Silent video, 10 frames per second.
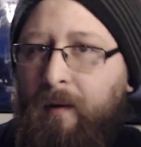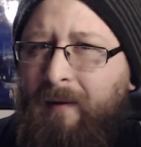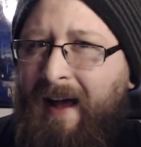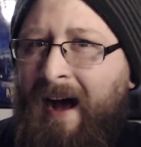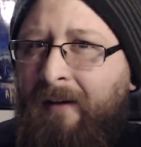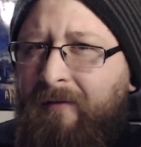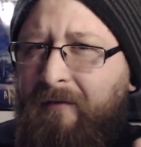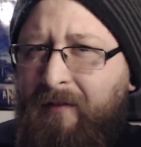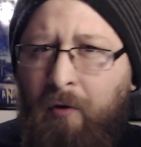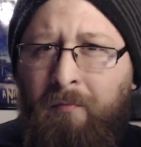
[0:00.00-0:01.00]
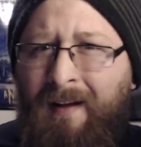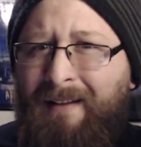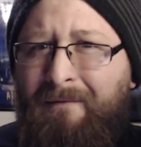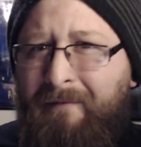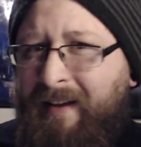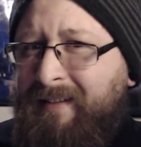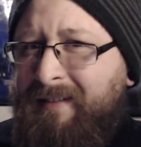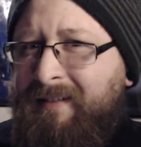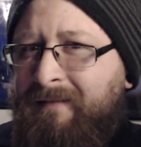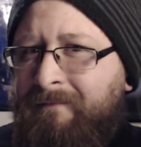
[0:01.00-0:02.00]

we would have a film like Feast?